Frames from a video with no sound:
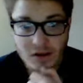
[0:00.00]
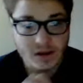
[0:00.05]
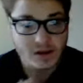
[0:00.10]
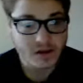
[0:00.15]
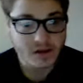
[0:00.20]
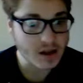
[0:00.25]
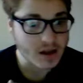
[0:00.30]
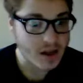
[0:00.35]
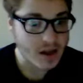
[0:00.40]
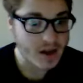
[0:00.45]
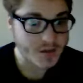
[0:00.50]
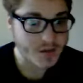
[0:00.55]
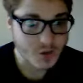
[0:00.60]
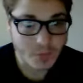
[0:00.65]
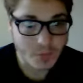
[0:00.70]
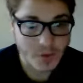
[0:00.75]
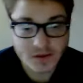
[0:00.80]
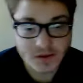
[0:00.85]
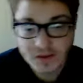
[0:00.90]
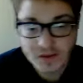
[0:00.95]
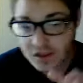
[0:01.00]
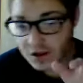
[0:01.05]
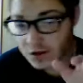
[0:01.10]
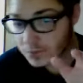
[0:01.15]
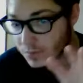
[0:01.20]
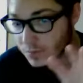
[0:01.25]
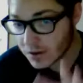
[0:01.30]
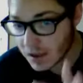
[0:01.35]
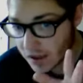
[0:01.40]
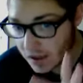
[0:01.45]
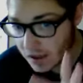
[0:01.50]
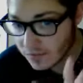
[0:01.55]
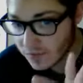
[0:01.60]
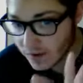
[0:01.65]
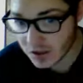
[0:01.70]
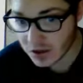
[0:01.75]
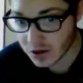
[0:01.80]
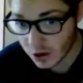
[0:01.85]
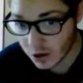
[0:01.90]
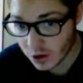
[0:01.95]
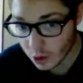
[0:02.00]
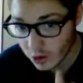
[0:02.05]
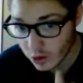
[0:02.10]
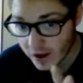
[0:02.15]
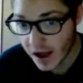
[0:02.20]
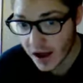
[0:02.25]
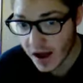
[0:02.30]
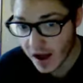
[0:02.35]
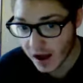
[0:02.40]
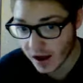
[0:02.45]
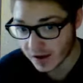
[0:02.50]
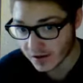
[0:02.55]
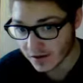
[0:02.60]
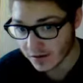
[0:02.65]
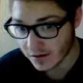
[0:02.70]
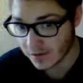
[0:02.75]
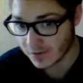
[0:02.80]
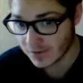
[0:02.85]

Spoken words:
Not everyone's going to believe in your God,